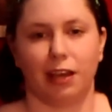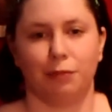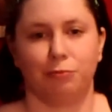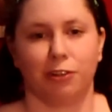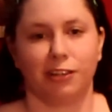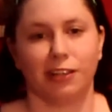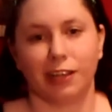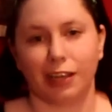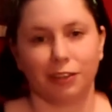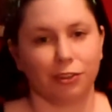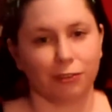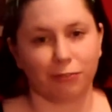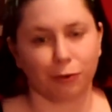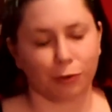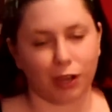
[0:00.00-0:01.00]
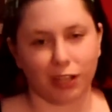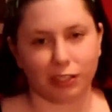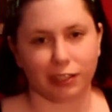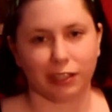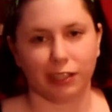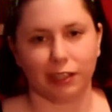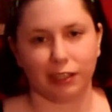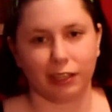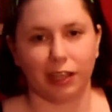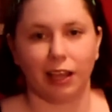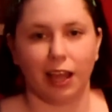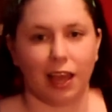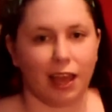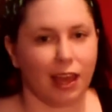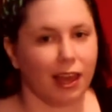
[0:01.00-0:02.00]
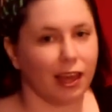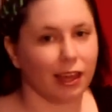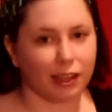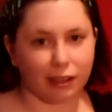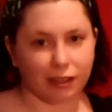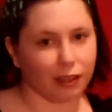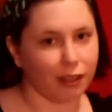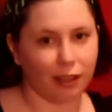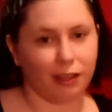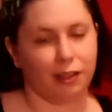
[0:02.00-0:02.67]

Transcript: I appreciate you for watching, and